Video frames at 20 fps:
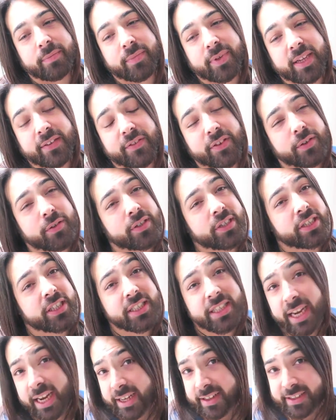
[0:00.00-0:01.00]
if you could
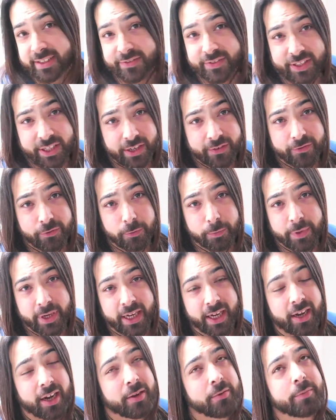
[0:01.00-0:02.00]
share this video for
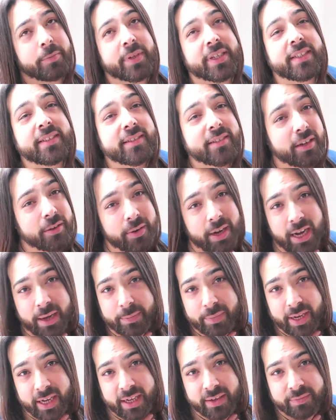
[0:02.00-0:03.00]
me, I'd be so
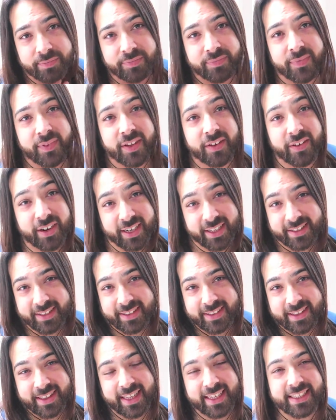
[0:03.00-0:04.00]
happy. Right,
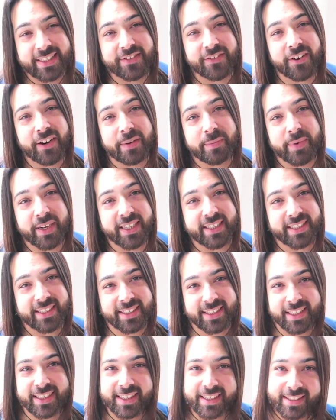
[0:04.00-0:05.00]
thanks very much.
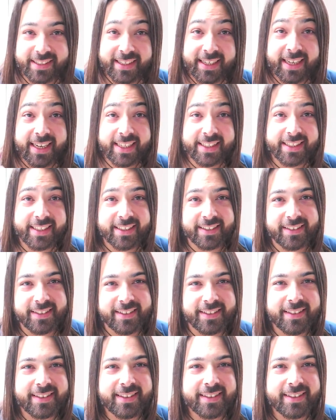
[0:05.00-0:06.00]
See you later.